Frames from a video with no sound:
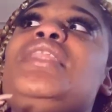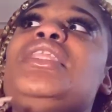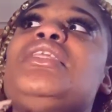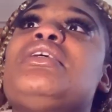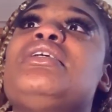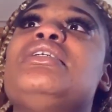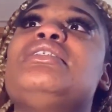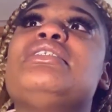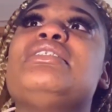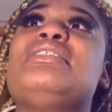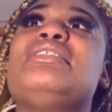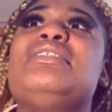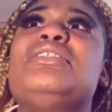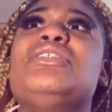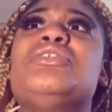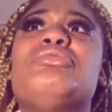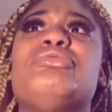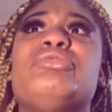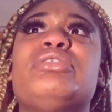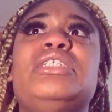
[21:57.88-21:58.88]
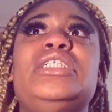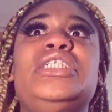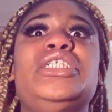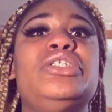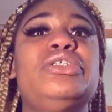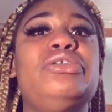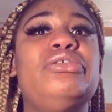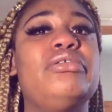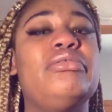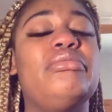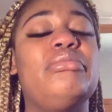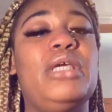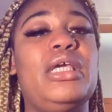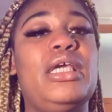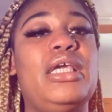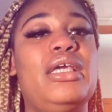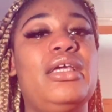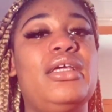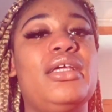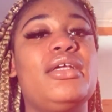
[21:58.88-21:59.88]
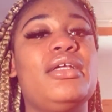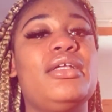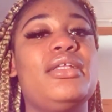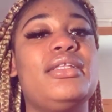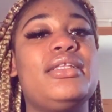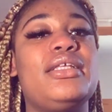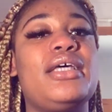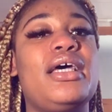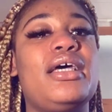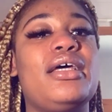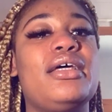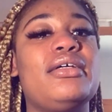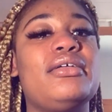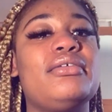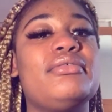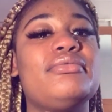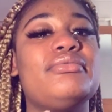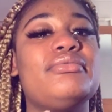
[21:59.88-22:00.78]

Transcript: Because it's still really new to me that